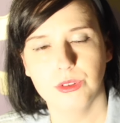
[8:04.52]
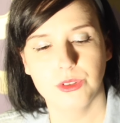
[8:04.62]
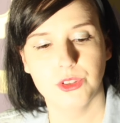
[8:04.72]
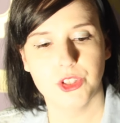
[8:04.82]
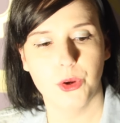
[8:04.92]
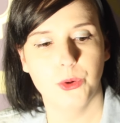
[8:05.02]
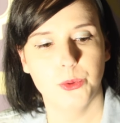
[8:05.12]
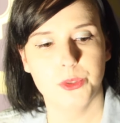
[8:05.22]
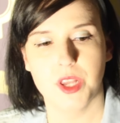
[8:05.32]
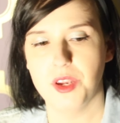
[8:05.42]
So
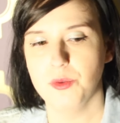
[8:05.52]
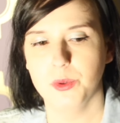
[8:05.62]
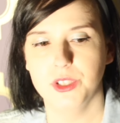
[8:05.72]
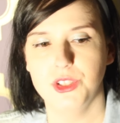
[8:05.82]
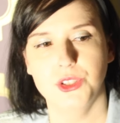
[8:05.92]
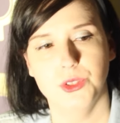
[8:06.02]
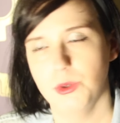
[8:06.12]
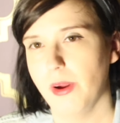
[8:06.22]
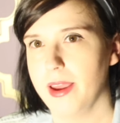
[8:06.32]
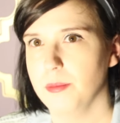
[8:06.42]
say you want to
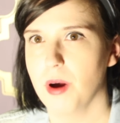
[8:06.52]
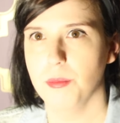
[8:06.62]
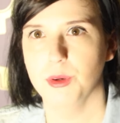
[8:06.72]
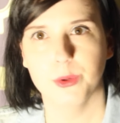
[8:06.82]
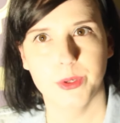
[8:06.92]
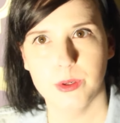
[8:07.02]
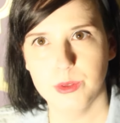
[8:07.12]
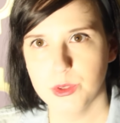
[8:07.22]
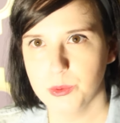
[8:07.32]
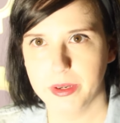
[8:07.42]
do 8
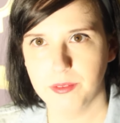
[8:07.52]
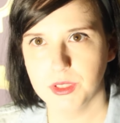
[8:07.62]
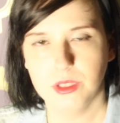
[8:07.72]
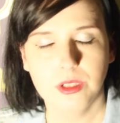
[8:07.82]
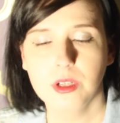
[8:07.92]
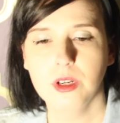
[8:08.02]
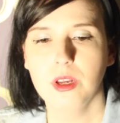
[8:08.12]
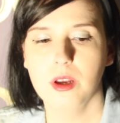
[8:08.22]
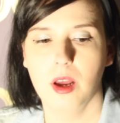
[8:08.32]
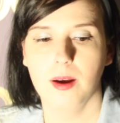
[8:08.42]
Pomodoros or whatever.
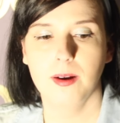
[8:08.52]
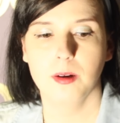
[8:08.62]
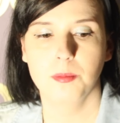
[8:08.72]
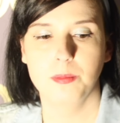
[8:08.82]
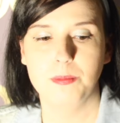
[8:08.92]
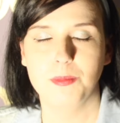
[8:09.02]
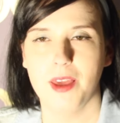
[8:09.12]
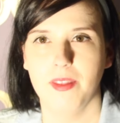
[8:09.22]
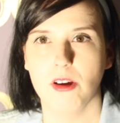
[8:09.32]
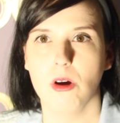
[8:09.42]

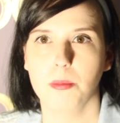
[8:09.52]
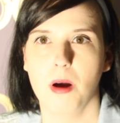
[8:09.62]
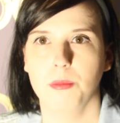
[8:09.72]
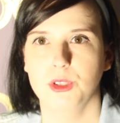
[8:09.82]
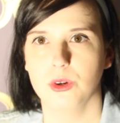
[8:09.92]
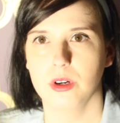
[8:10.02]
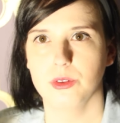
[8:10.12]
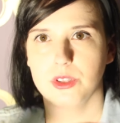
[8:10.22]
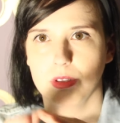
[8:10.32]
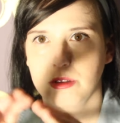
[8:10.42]
And they call
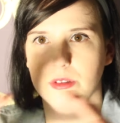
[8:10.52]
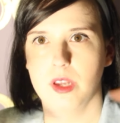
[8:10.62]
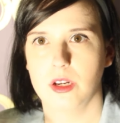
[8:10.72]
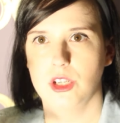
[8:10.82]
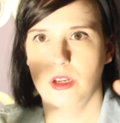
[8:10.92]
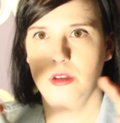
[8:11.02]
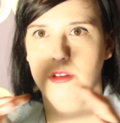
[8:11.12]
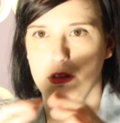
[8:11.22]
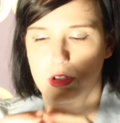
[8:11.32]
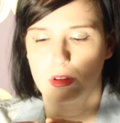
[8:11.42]
Pomodoros the little section,
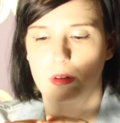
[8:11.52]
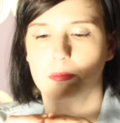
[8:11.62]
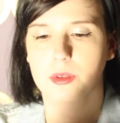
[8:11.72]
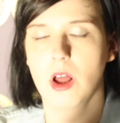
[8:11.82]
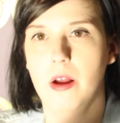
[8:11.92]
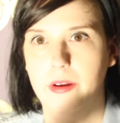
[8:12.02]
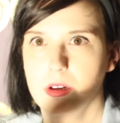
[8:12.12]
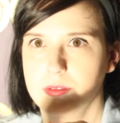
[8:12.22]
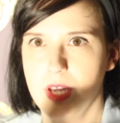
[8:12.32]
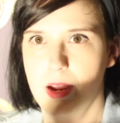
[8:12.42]
your little block
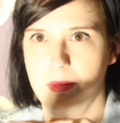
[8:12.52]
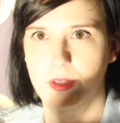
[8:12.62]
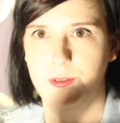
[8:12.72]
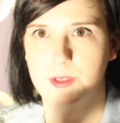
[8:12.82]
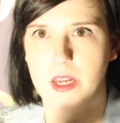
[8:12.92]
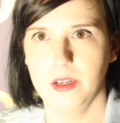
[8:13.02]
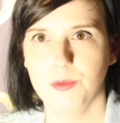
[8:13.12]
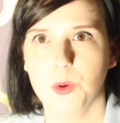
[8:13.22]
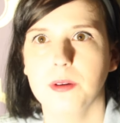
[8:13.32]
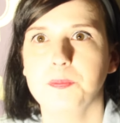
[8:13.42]
of time that you've studied
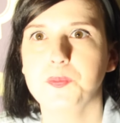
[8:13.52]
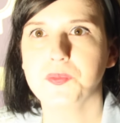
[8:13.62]
for.